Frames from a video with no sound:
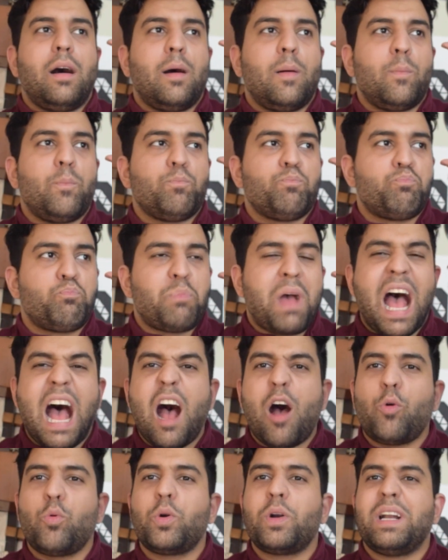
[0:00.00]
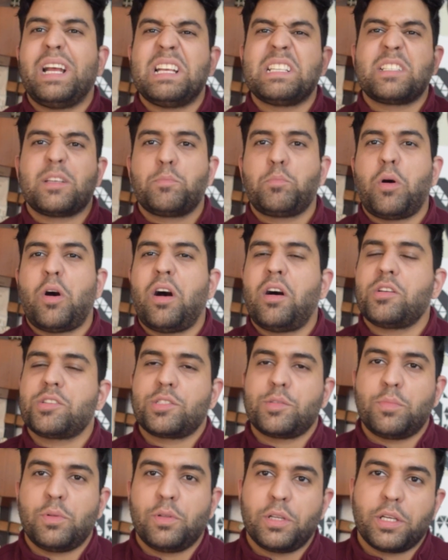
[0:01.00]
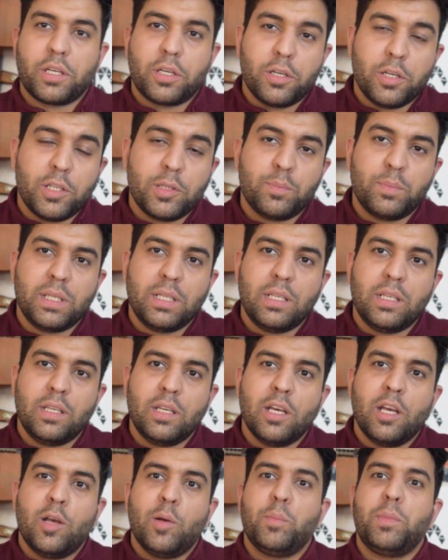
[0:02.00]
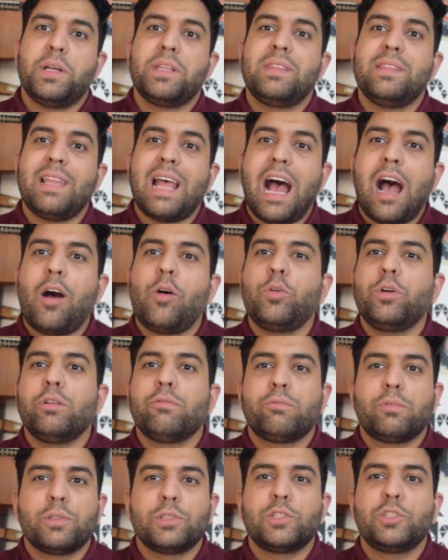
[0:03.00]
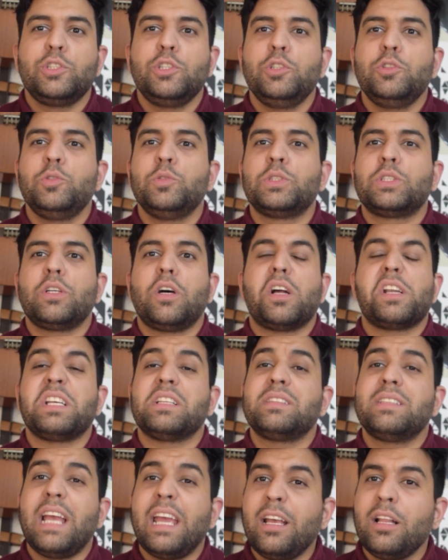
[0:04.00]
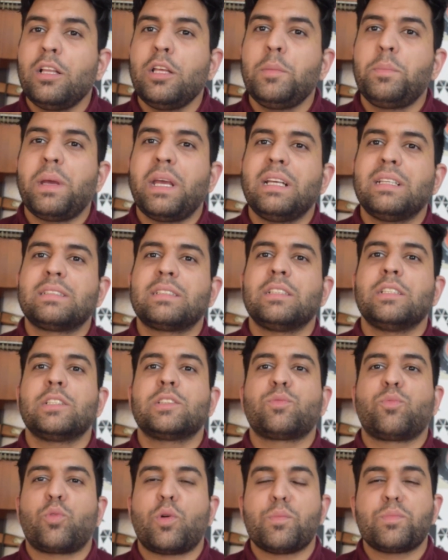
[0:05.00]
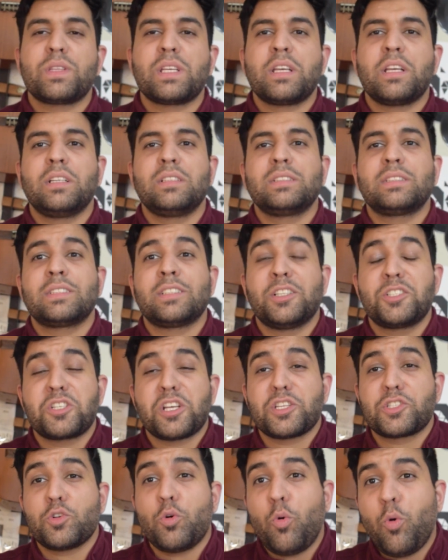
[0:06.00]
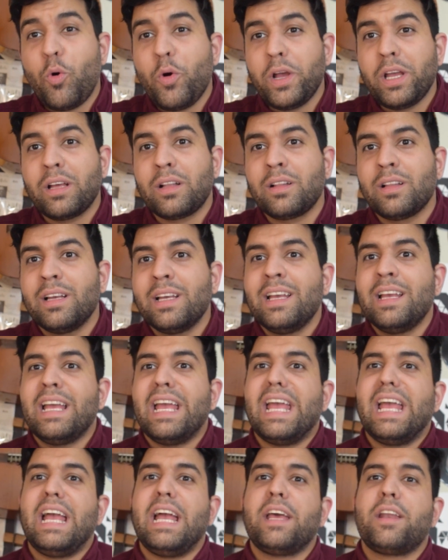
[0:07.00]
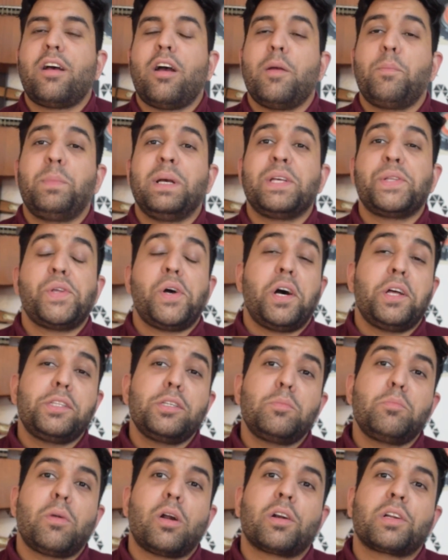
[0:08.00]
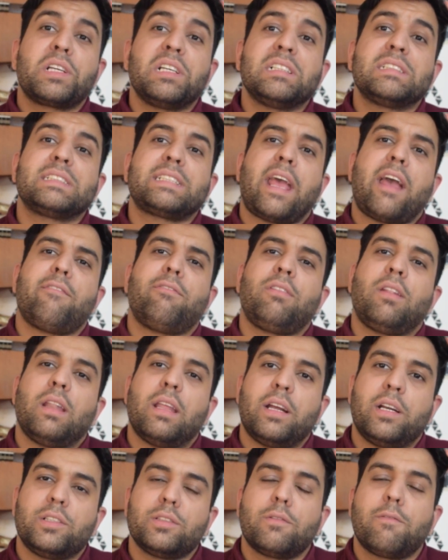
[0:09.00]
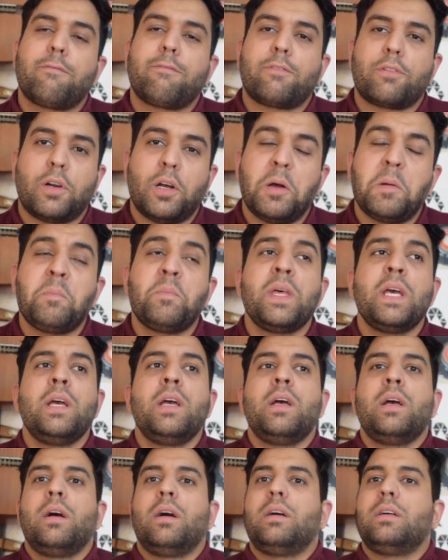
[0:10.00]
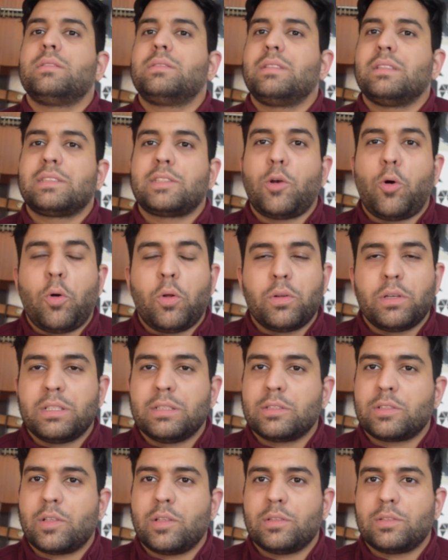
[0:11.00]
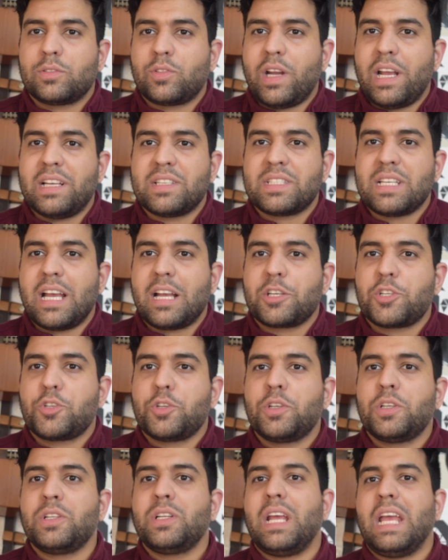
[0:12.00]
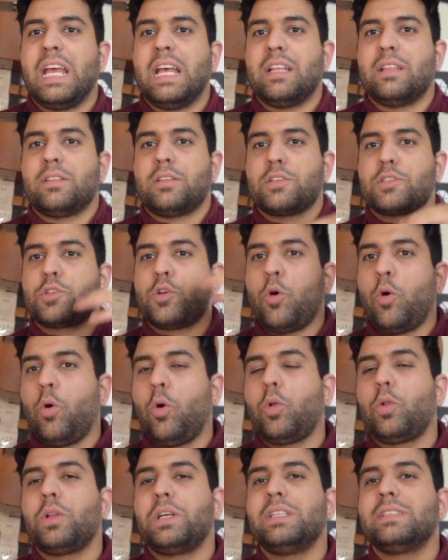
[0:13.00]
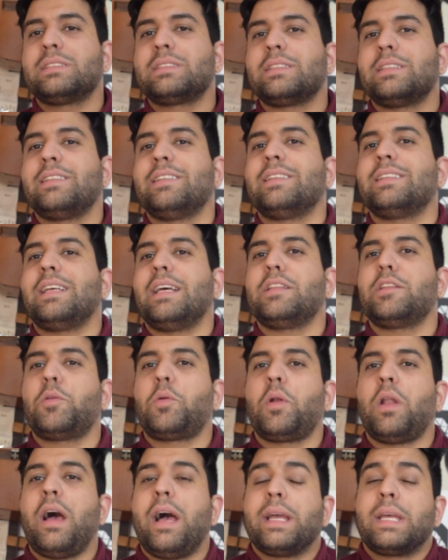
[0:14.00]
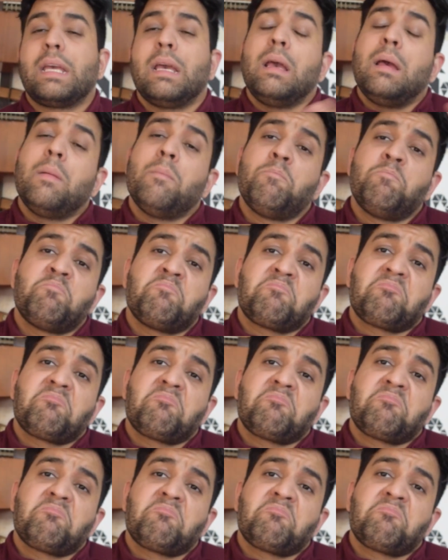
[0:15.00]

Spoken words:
power as it possibly could be. But now it was used on a daily basis from things such as oil. And I bet other markets have learned from this whole transaction and this whole incident. And they were like,